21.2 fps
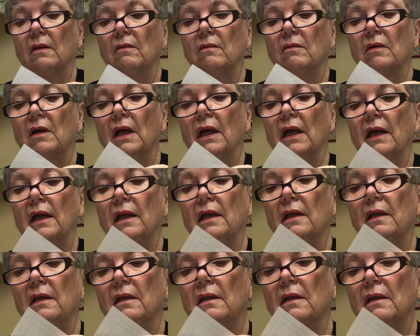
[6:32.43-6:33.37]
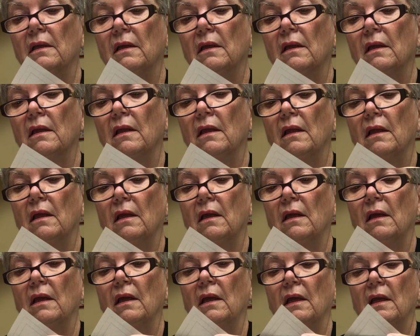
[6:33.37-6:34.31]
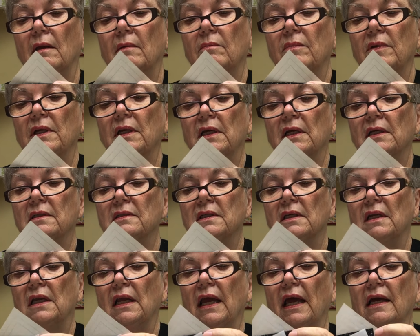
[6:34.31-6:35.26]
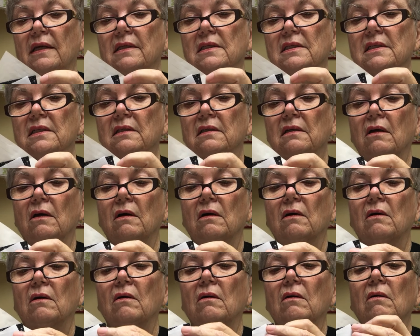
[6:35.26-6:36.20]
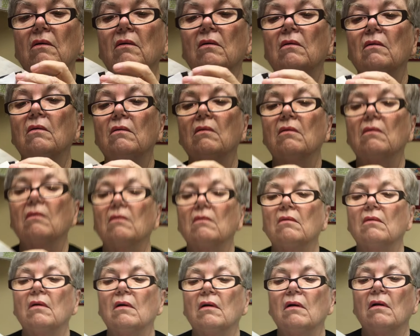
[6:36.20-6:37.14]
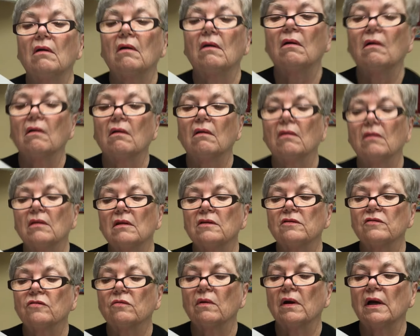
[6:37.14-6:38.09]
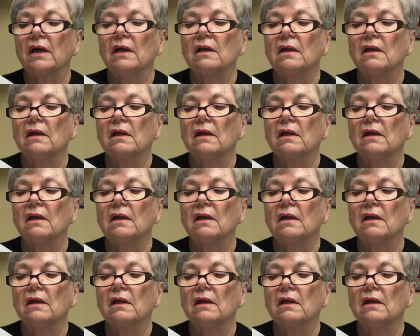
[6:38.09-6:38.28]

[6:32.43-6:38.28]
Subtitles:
Okay? Because it has to go this way.